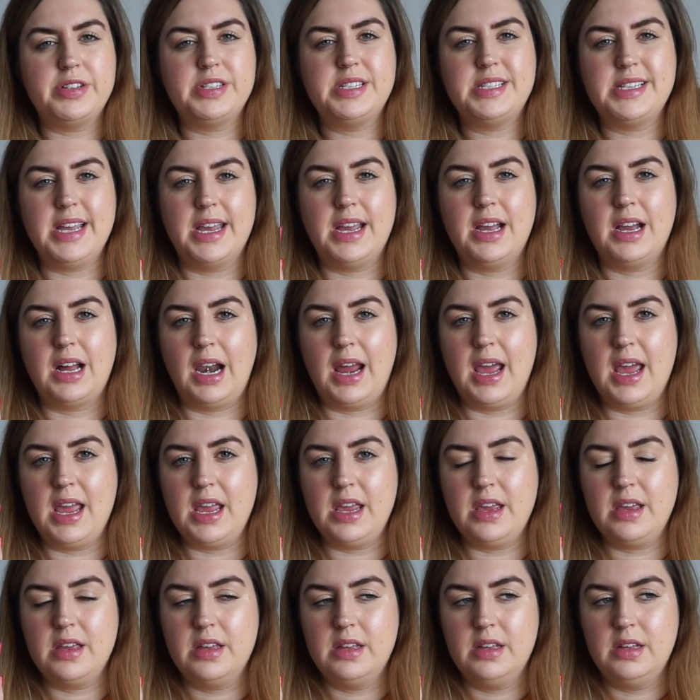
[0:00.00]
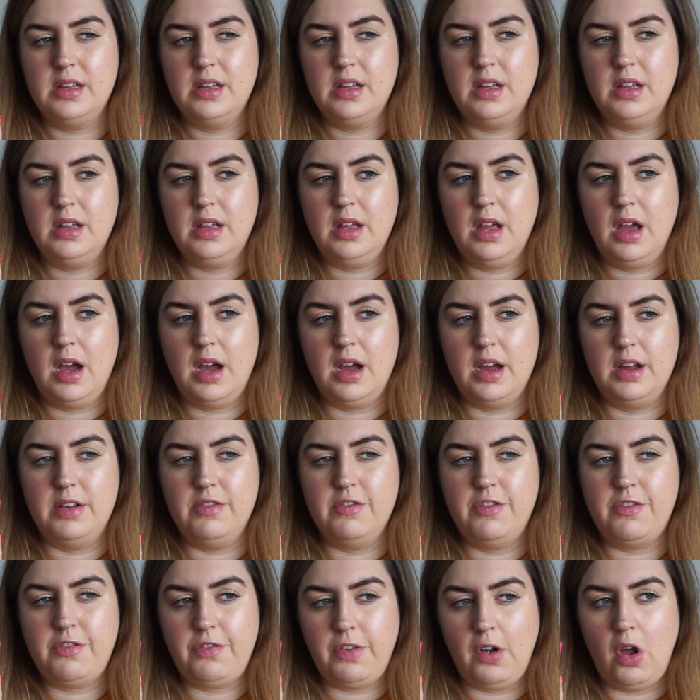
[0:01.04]
sickly and
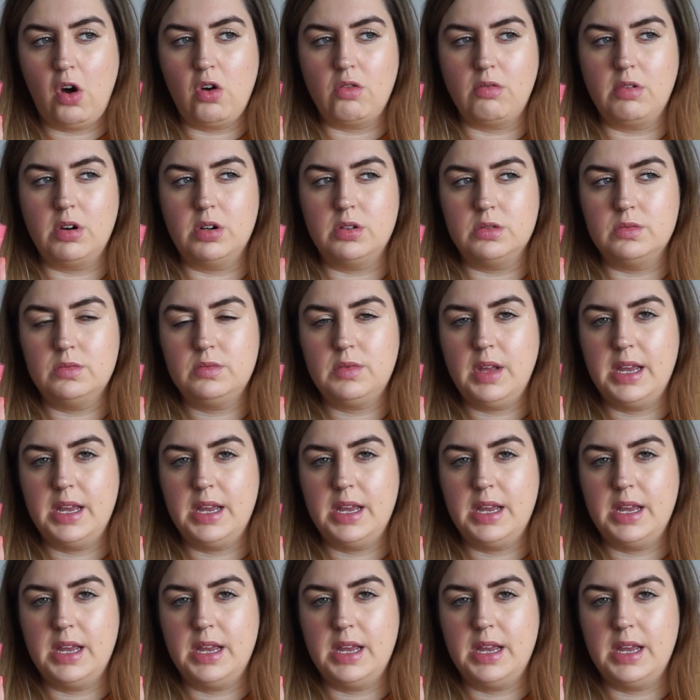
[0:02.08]
floral.